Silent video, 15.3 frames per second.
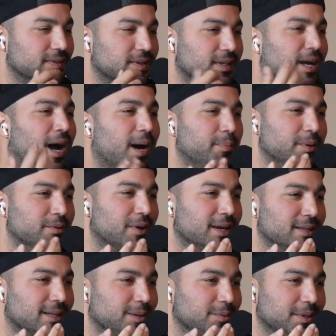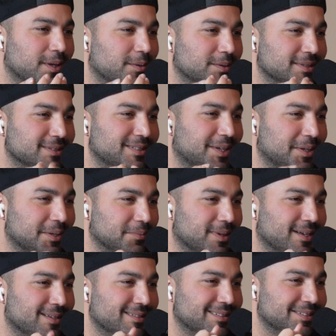the copyright that we always talk about.